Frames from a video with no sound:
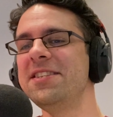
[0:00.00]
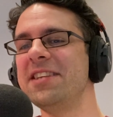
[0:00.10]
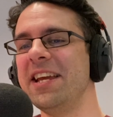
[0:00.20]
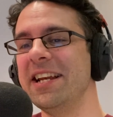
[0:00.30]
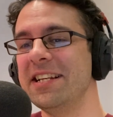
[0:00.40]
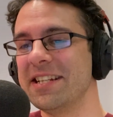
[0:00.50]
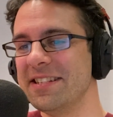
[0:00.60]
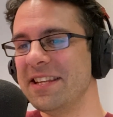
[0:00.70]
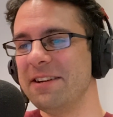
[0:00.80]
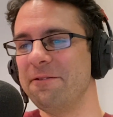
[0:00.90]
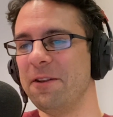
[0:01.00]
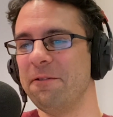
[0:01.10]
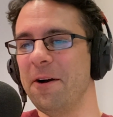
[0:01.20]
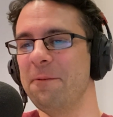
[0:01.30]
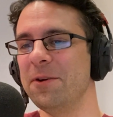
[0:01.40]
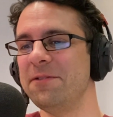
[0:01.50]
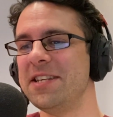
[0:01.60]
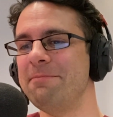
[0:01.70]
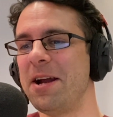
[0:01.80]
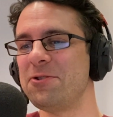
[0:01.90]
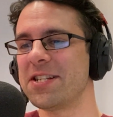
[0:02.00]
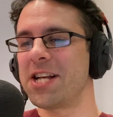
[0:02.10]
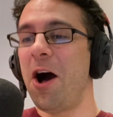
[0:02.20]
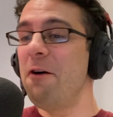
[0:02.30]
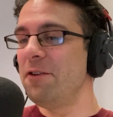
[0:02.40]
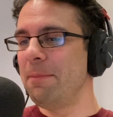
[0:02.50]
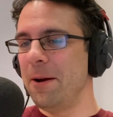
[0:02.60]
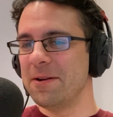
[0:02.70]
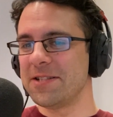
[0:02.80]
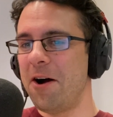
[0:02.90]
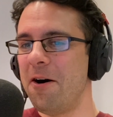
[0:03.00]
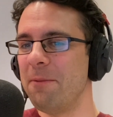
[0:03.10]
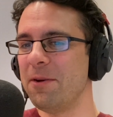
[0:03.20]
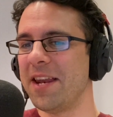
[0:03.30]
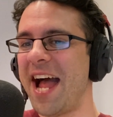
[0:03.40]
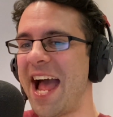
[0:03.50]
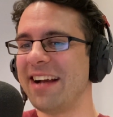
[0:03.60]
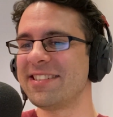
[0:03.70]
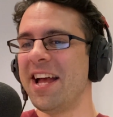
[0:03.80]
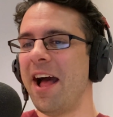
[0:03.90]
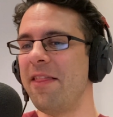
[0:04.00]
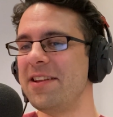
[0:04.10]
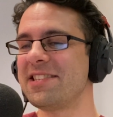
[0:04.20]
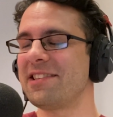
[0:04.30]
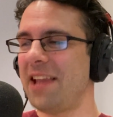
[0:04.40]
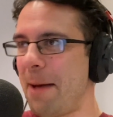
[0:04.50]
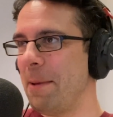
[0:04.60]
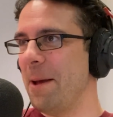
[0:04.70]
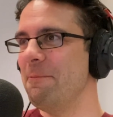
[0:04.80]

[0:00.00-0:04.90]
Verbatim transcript: scene considered for the film would have seen Matrix cut off an opponent's arm with an axe and then slap him